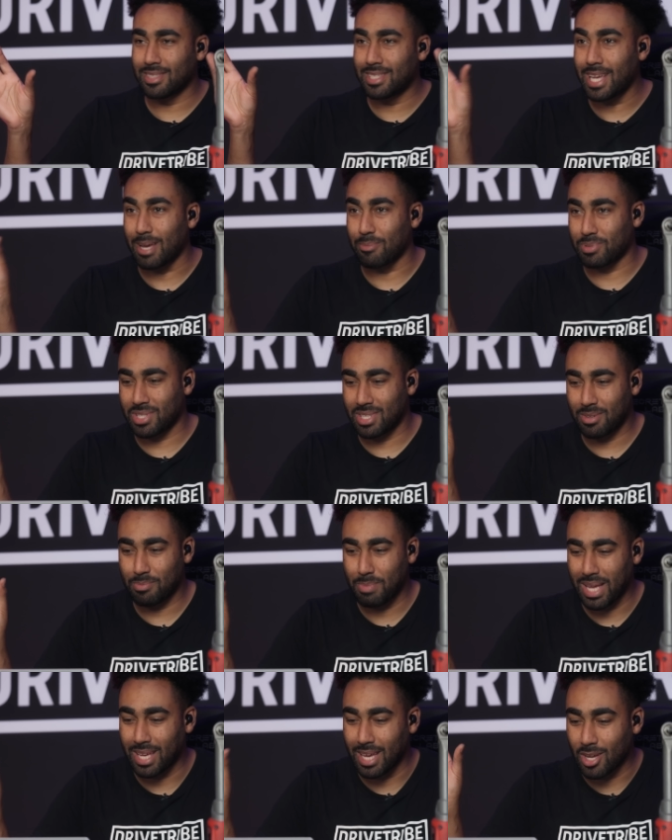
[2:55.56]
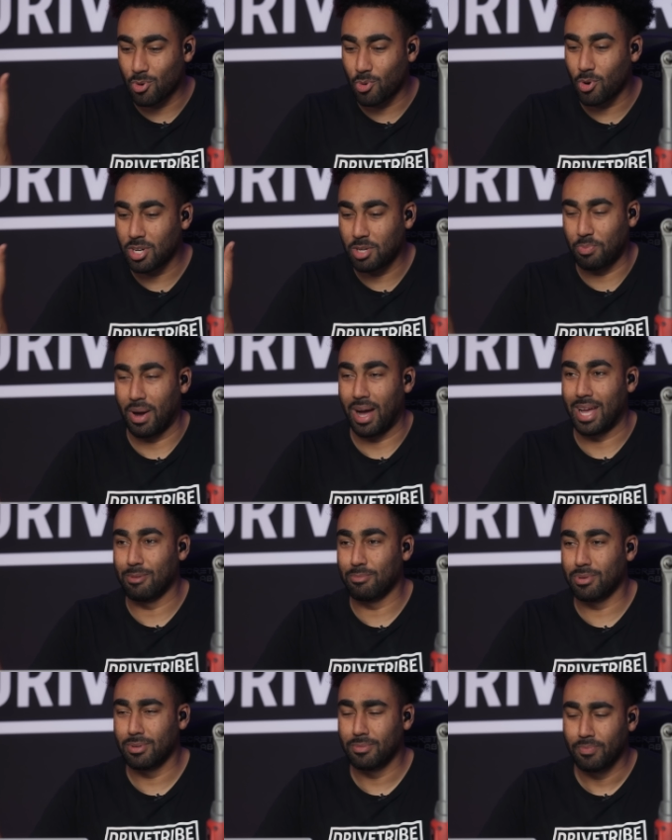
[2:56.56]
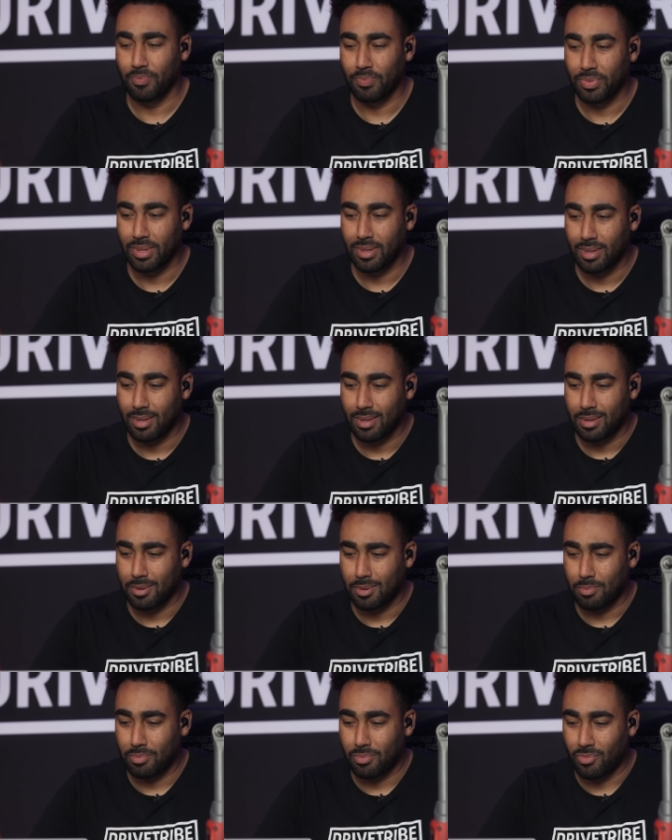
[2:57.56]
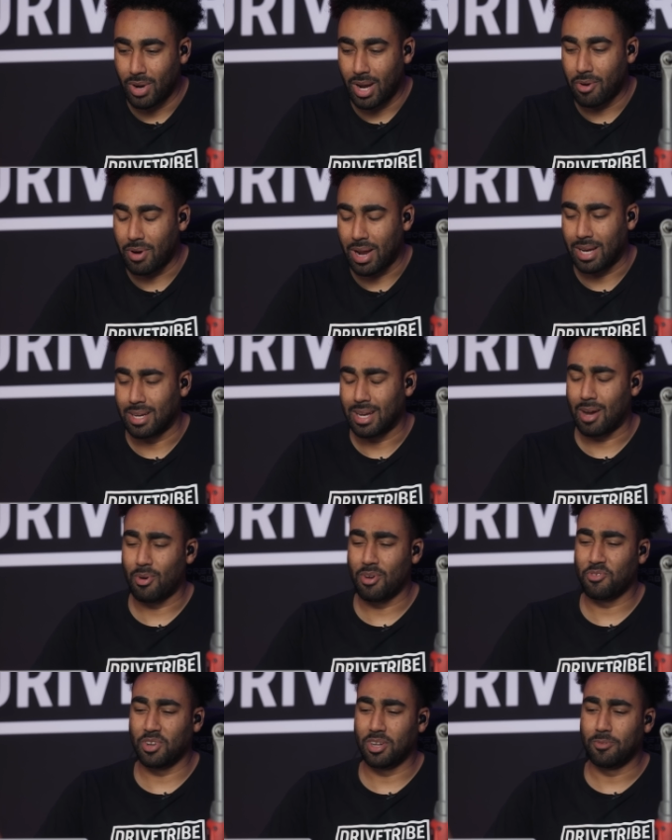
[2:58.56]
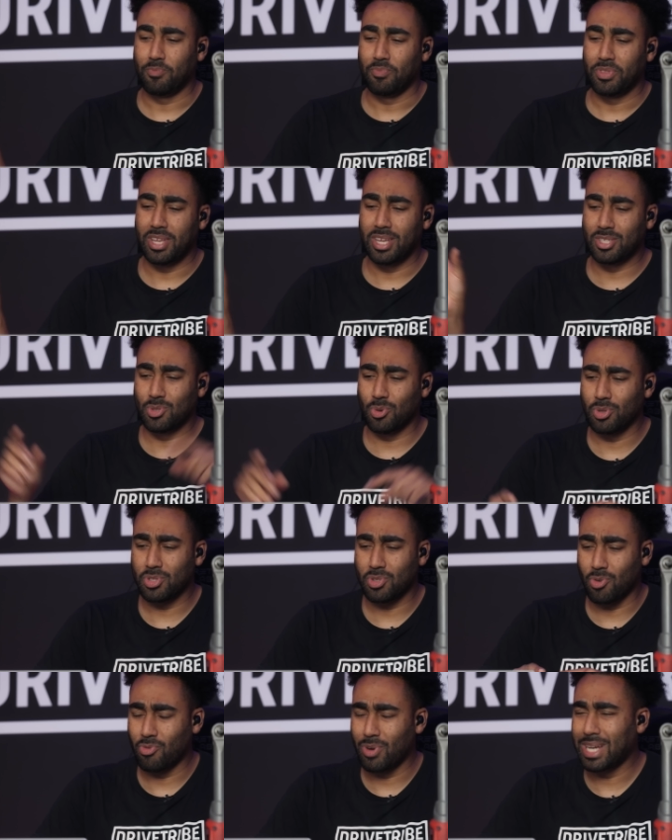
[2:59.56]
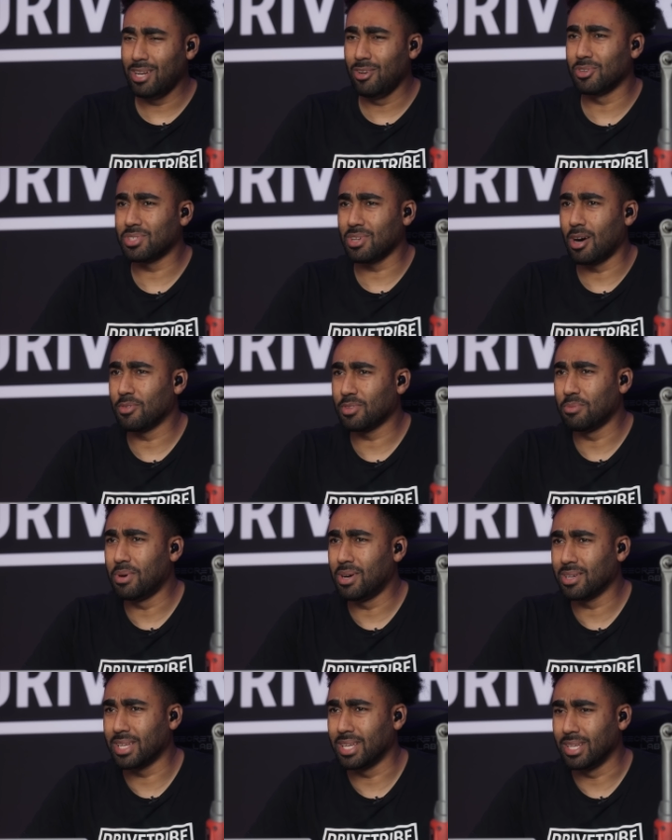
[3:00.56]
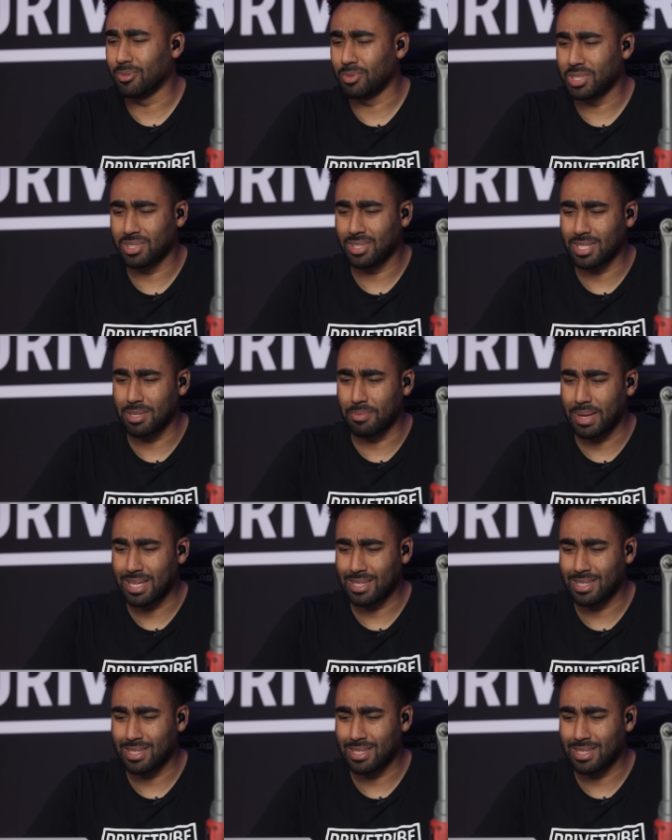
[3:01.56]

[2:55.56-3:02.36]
tips to make it a quad pipe rear end. However, the exhaust already looks aftermarket, which doesn't make